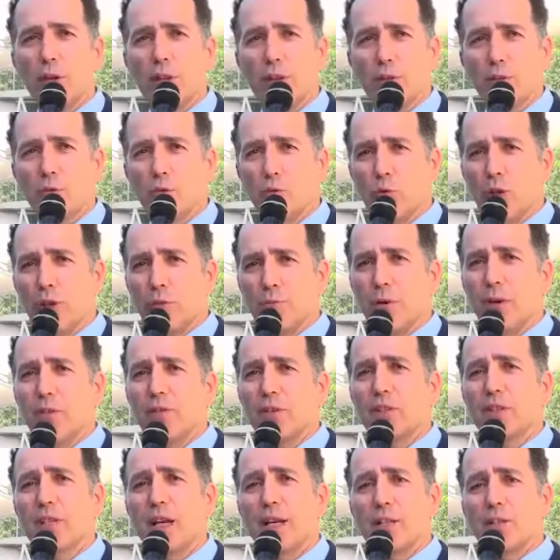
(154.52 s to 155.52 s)
with
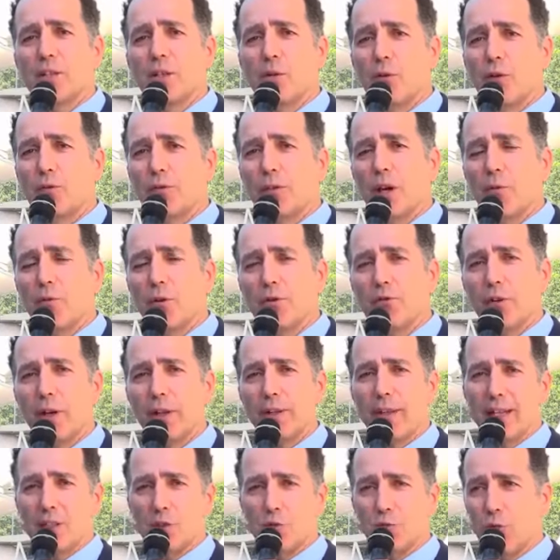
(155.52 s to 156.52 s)
previous studies that we've done, we
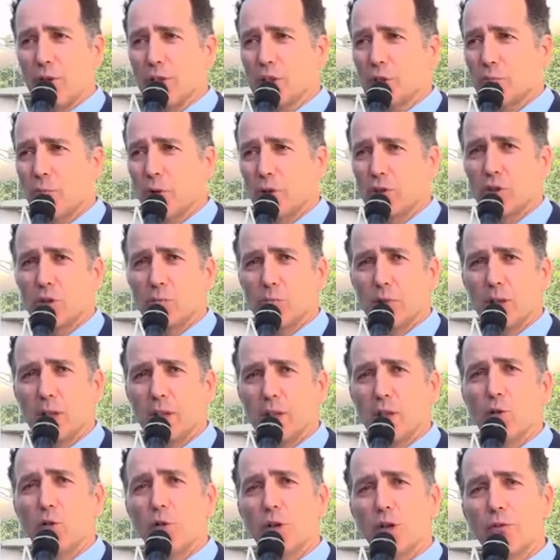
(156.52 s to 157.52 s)
found that sweet spot to be
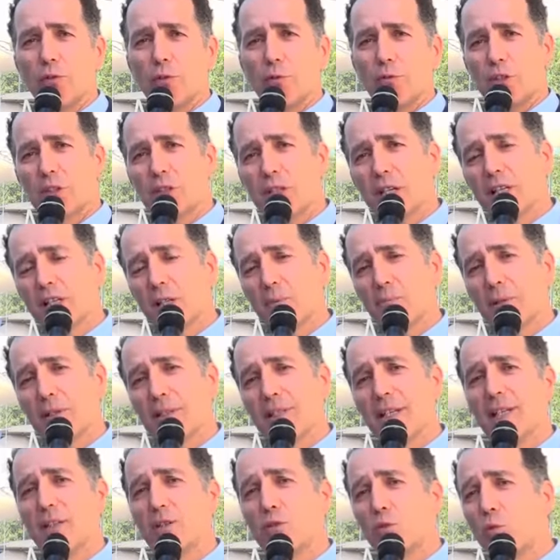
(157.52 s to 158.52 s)
in the order of
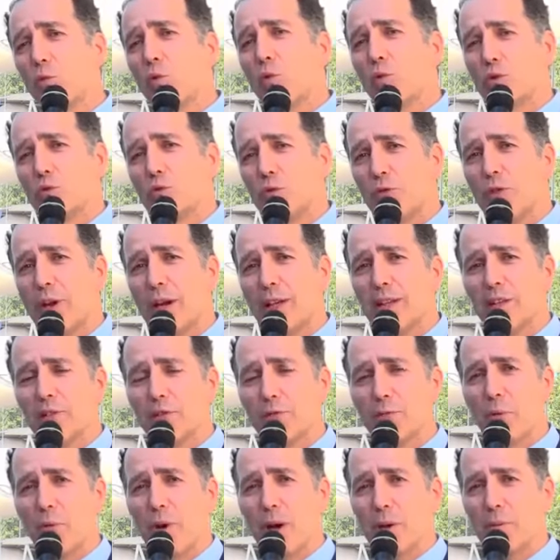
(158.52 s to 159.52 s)
60% towards
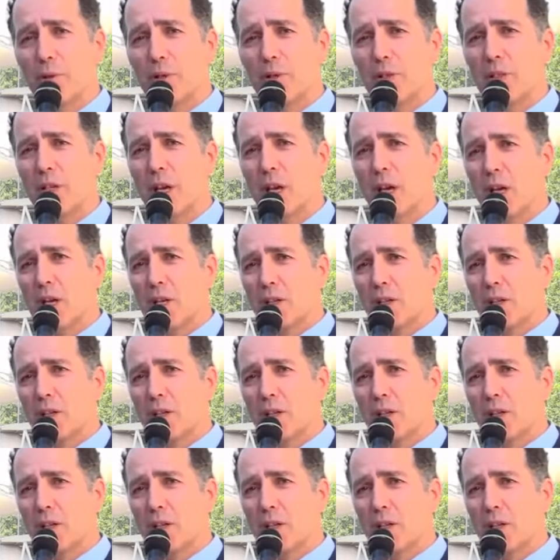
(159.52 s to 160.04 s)
refractive parameters.